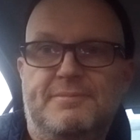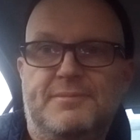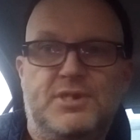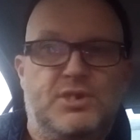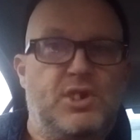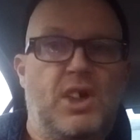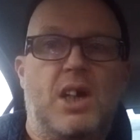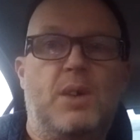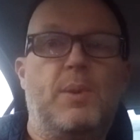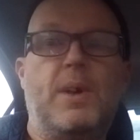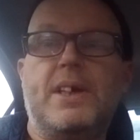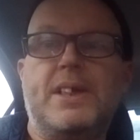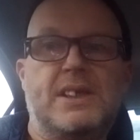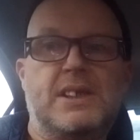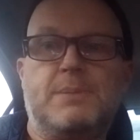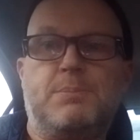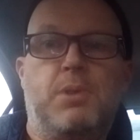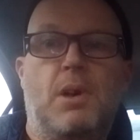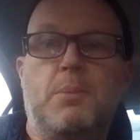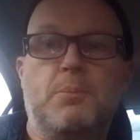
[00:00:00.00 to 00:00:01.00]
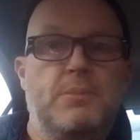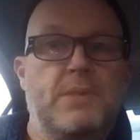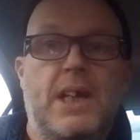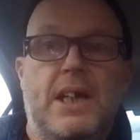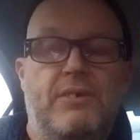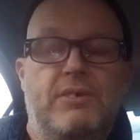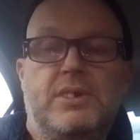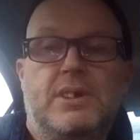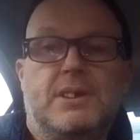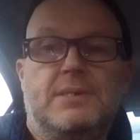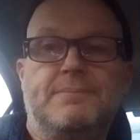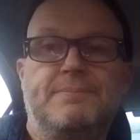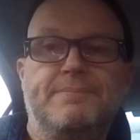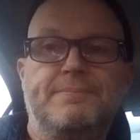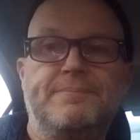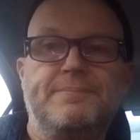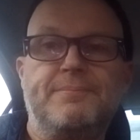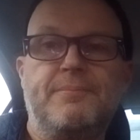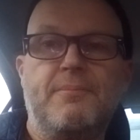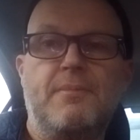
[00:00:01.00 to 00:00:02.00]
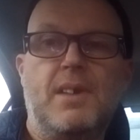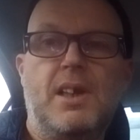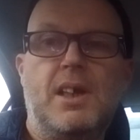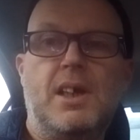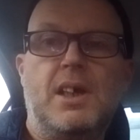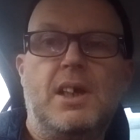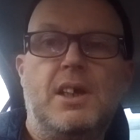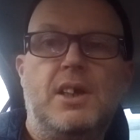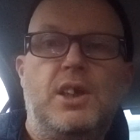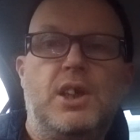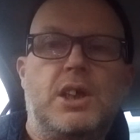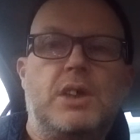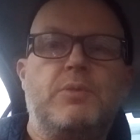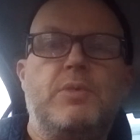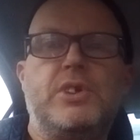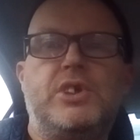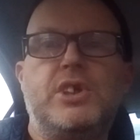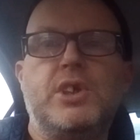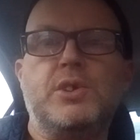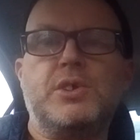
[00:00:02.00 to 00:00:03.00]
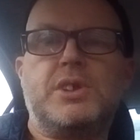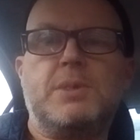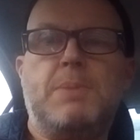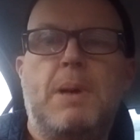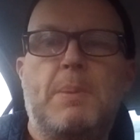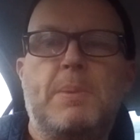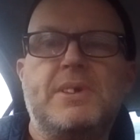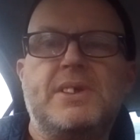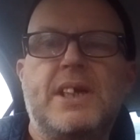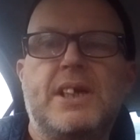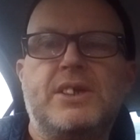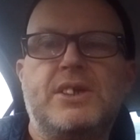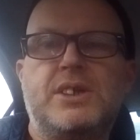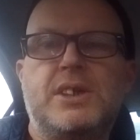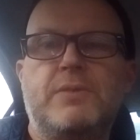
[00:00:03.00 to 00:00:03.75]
Straight away, there's a problem there, isn't there? you can reduce the public sector